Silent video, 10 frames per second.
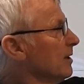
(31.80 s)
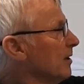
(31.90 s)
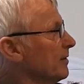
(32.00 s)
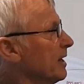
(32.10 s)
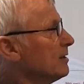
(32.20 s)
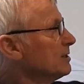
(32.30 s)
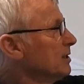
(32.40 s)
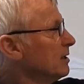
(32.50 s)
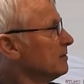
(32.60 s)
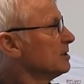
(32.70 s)
on the
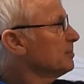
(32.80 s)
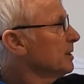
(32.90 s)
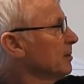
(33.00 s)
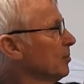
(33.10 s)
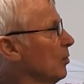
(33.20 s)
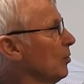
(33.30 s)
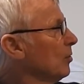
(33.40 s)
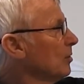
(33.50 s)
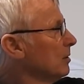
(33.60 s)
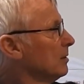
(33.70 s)
outside of a spinning
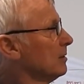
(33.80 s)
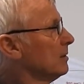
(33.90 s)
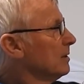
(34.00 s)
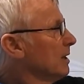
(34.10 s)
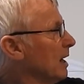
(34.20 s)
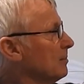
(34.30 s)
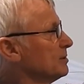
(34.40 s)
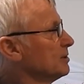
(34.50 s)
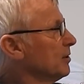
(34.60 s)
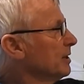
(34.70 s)
ball,
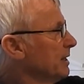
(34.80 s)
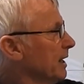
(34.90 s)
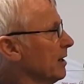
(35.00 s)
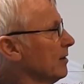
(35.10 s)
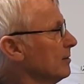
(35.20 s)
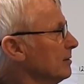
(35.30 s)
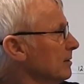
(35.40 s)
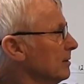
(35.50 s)
upside down.